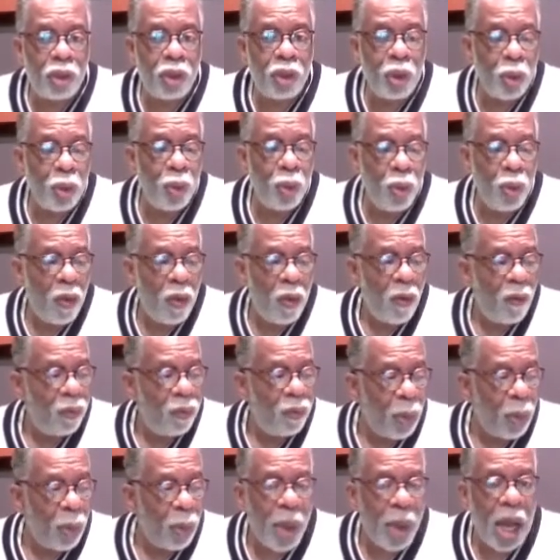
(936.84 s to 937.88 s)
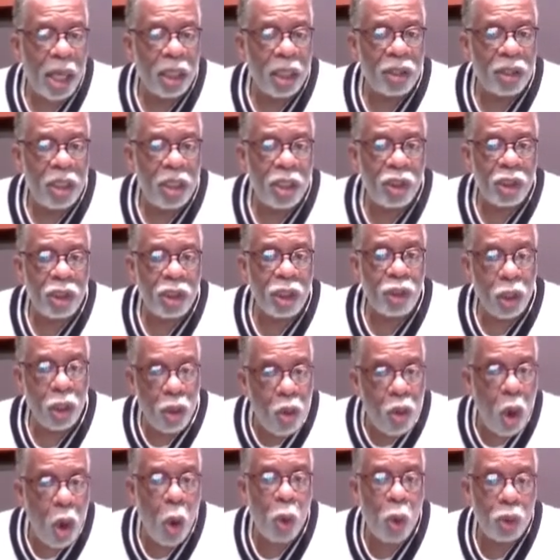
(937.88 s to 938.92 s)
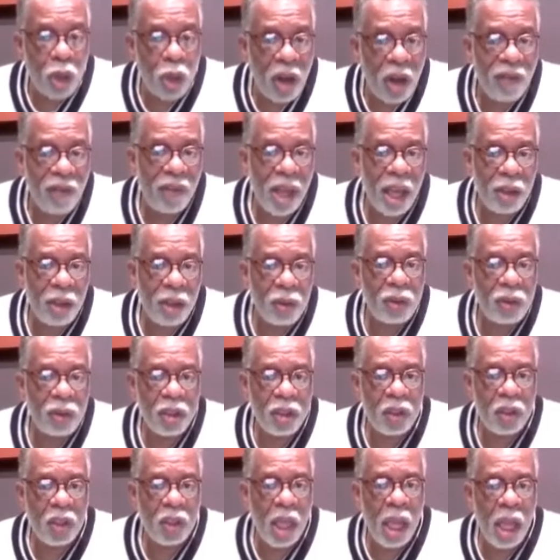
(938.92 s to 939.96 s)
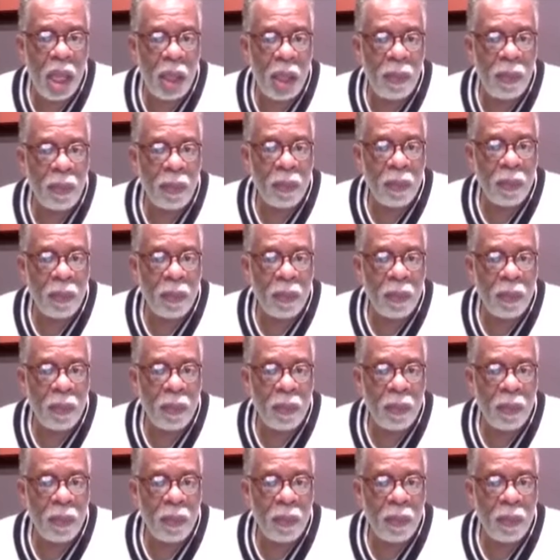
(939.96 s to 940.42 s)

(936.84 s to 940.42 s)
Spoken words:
to the politician? Do you hold our values the same?"